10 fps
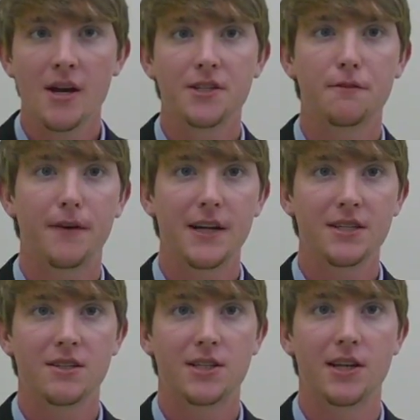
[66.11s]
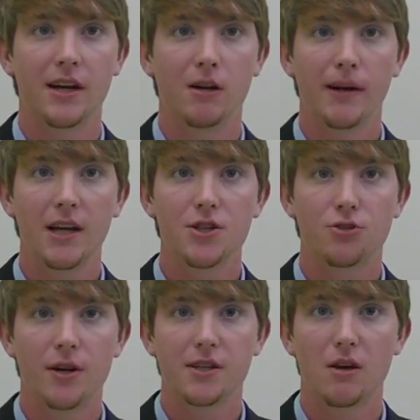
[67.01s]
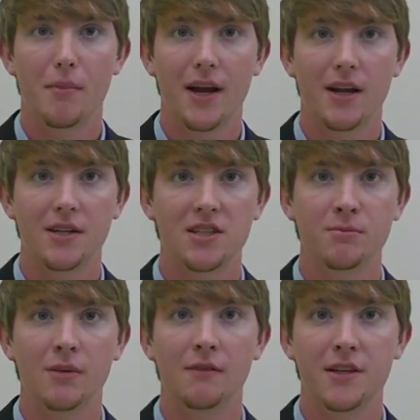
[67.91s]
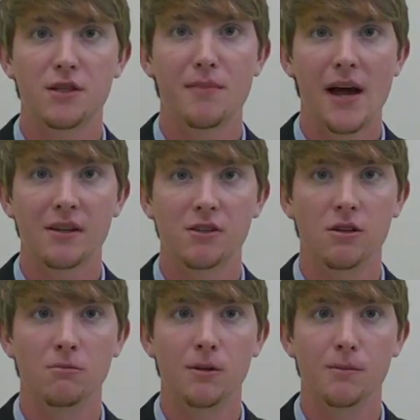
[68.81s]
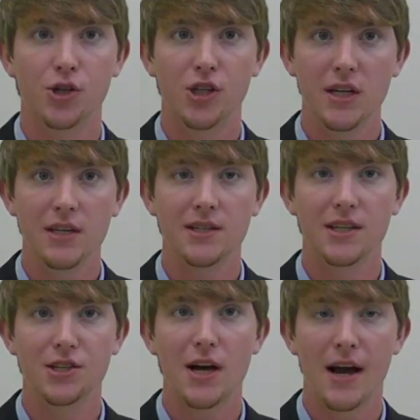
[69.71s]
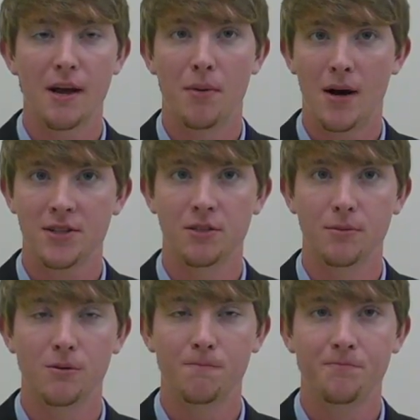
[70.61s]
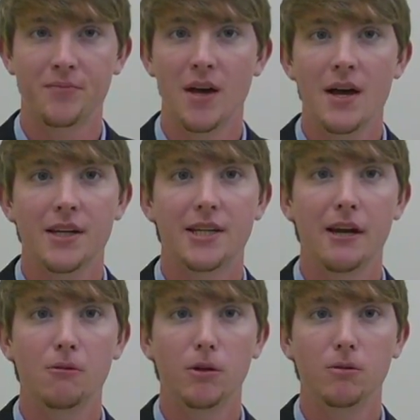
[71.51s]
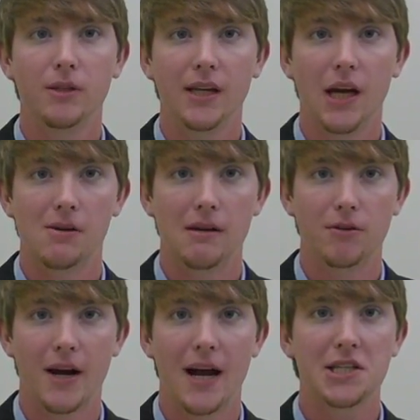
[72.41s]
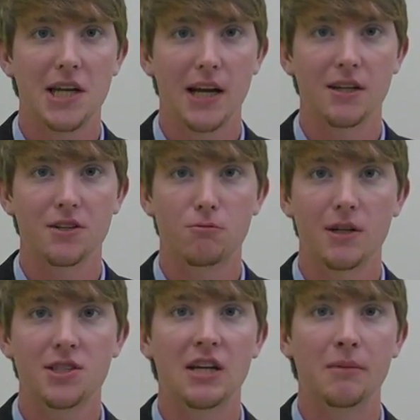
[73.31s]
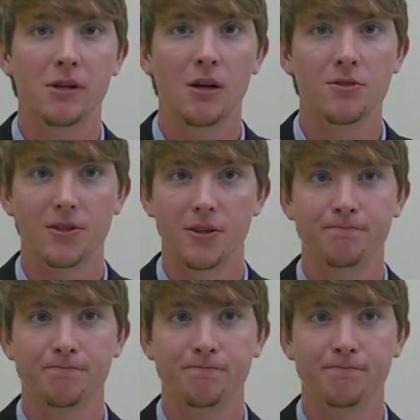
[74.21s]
Suffice it to say, reconstructing a mechanism of this magnitude with machines is nigh impossible. Tae-Woo Lee, however, has taken us one step closer.